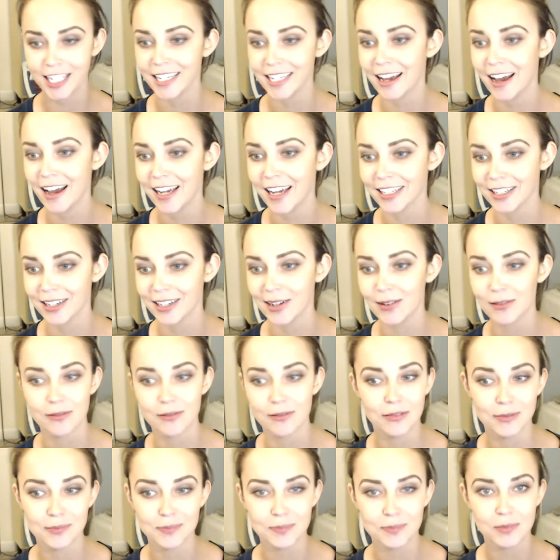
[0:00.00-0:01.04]
kind
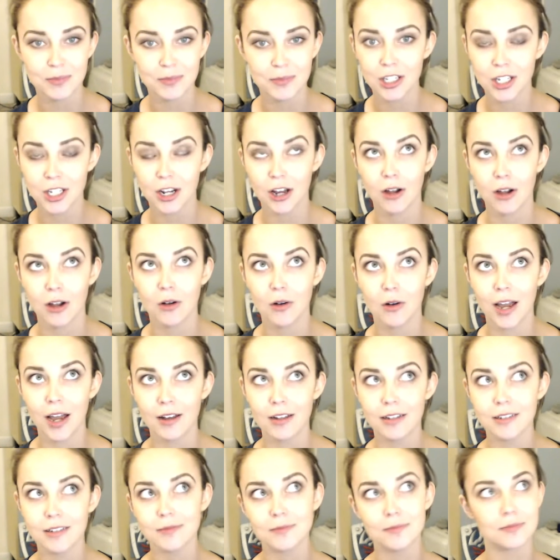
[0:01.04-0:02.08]
of, you know,
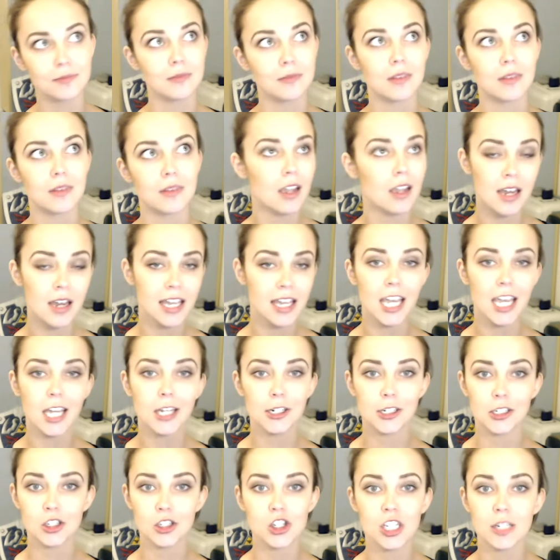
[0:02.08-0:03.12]

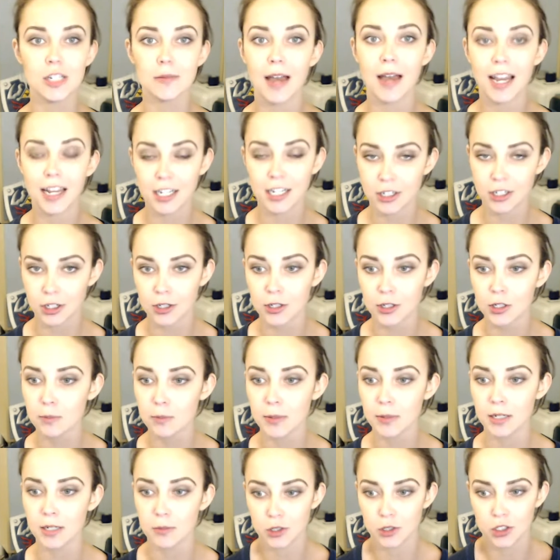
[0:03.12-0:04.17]
energy back into
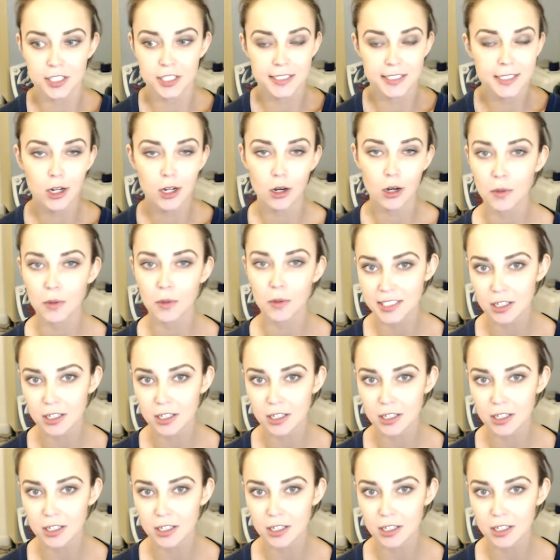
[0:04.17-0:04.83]
hooping, which is, you know, what it's